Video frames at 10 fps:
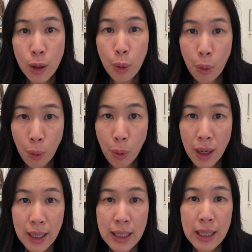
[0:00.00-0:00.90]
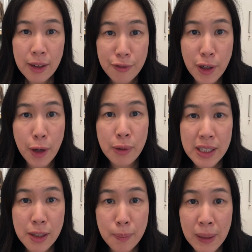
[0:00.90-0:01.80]
or if no
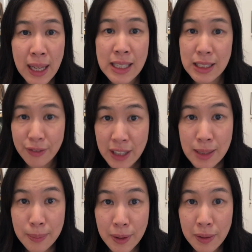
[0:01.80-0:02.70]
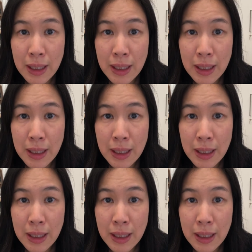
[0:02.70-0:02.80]
rescue plan is feasible,